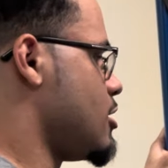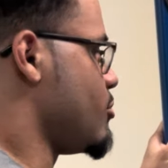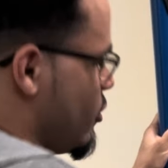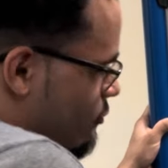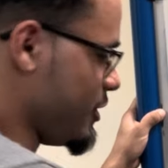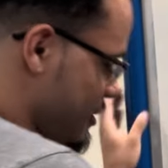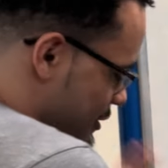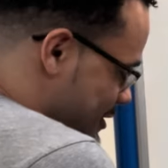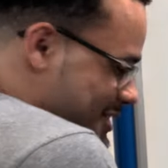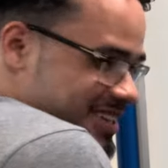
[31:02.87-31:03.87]
But really,
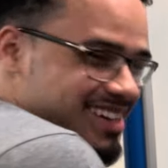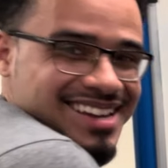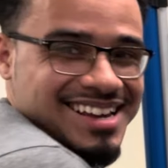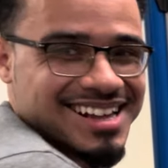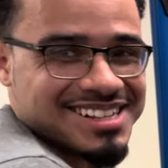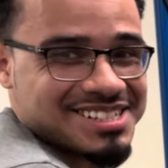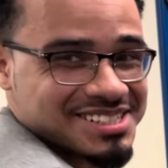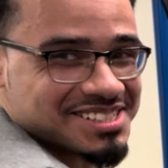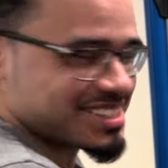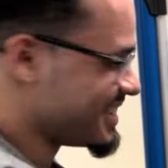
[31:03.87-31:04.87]
this
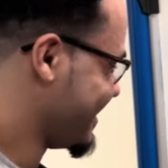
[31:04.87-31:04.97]
is just